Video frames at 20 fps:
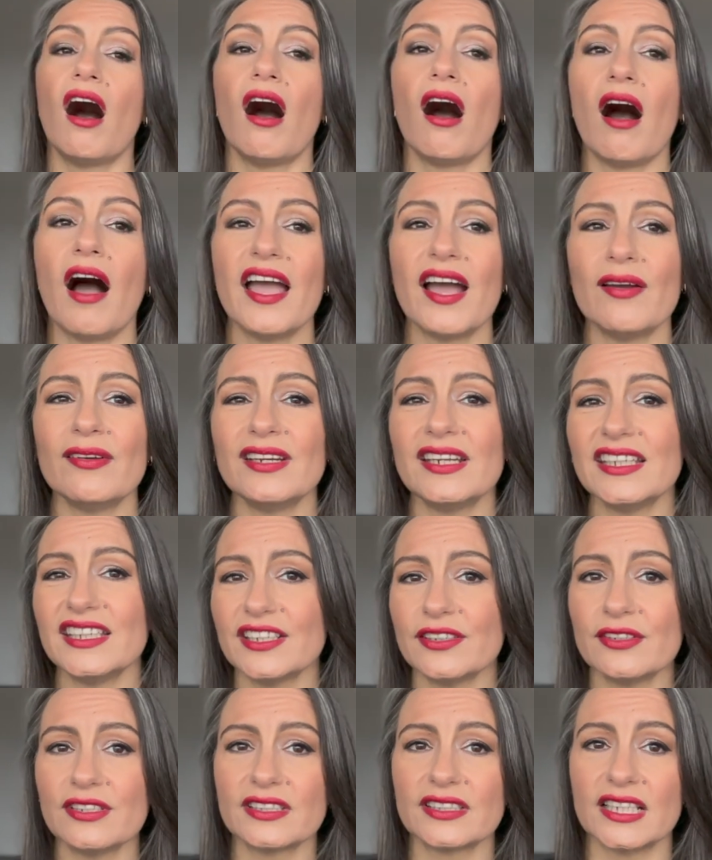I only
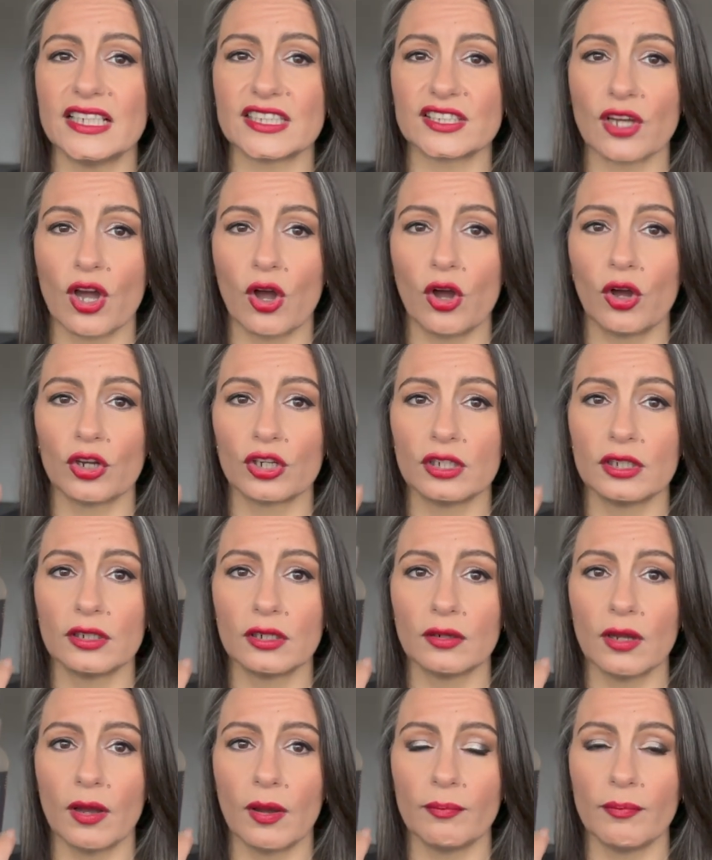use this
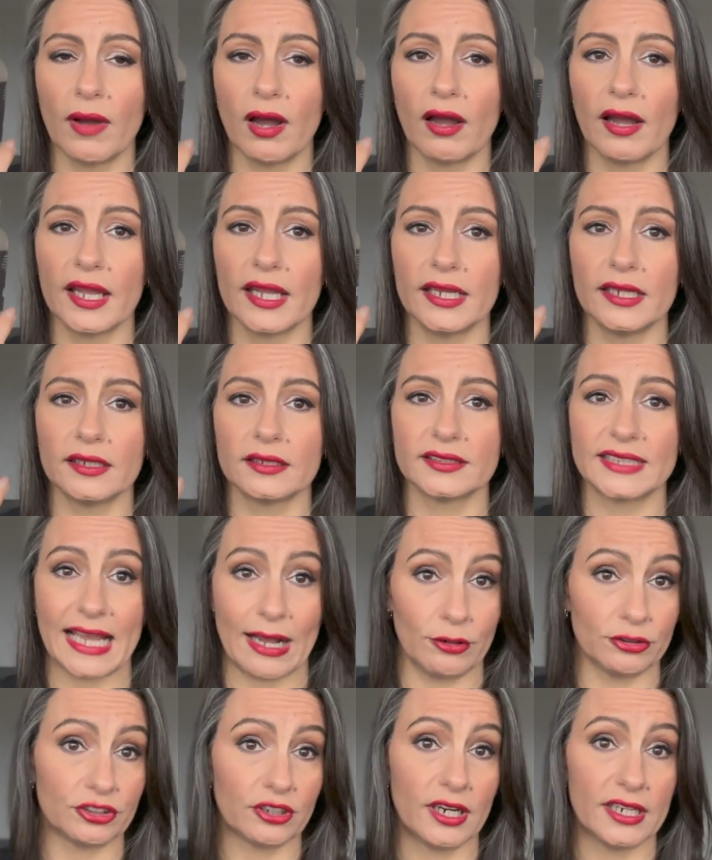on my
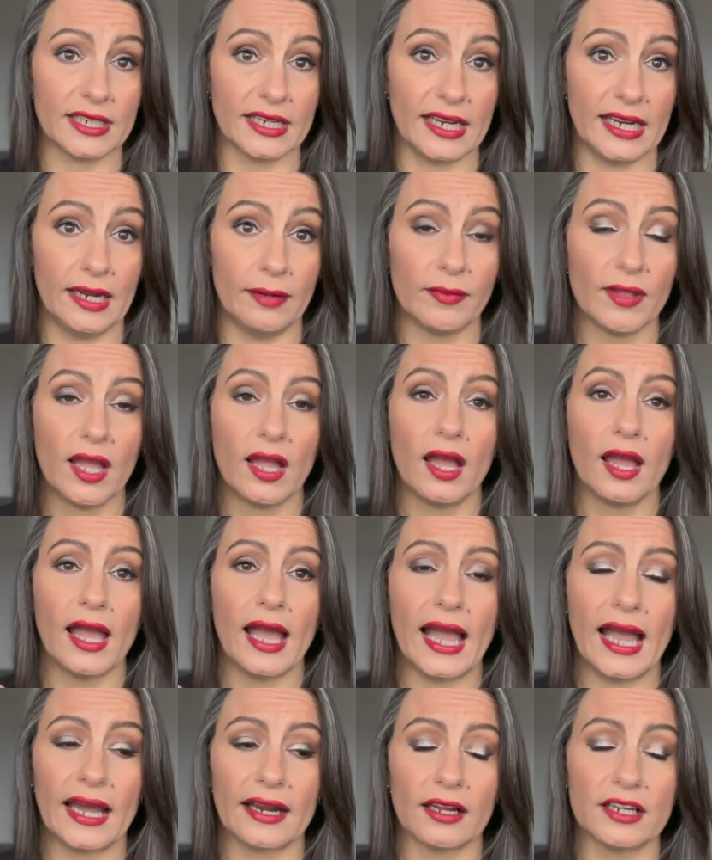towel-dried hair,
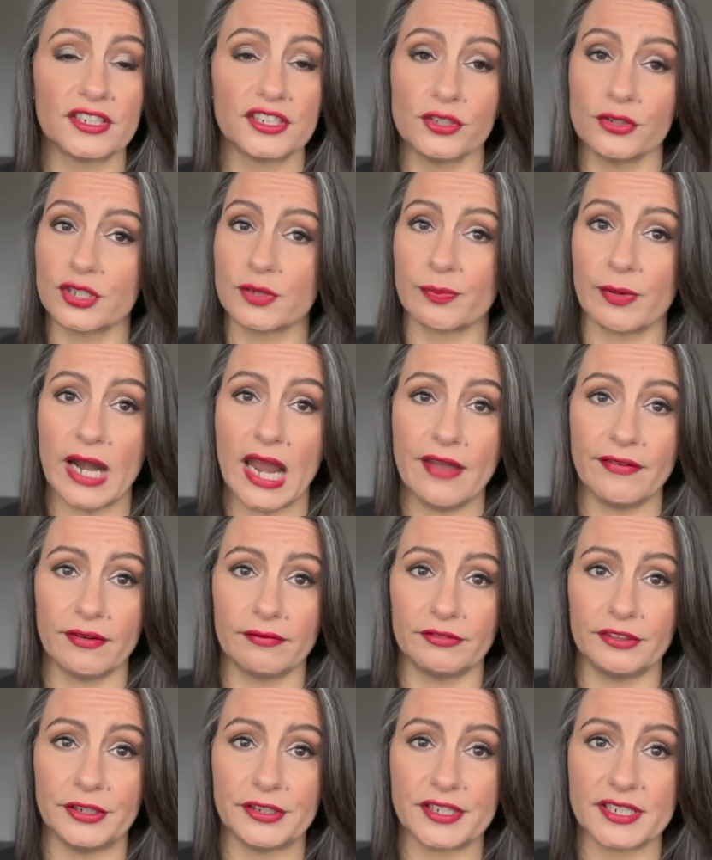and I do spray it from
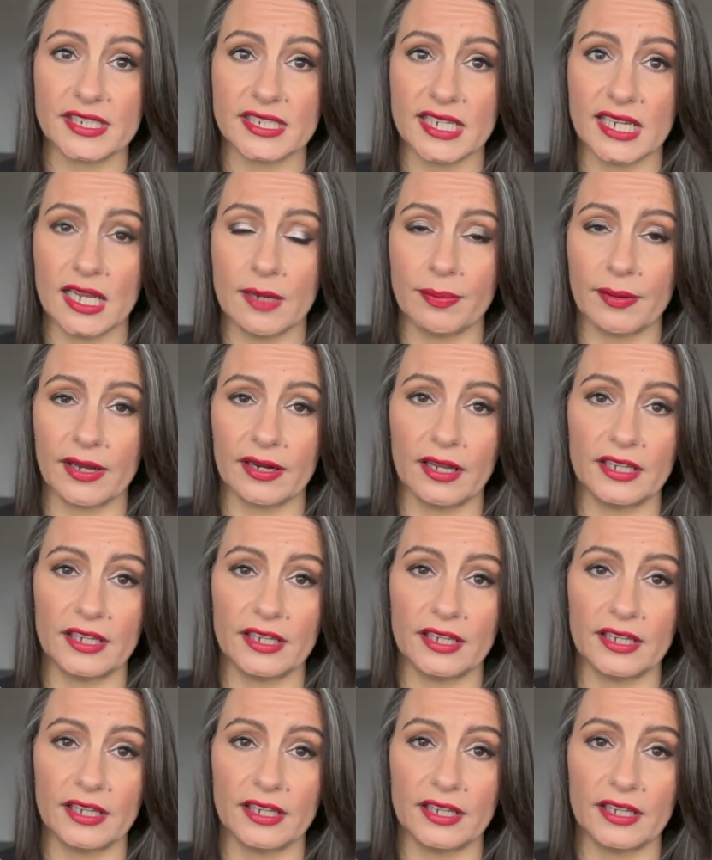root to tip, and I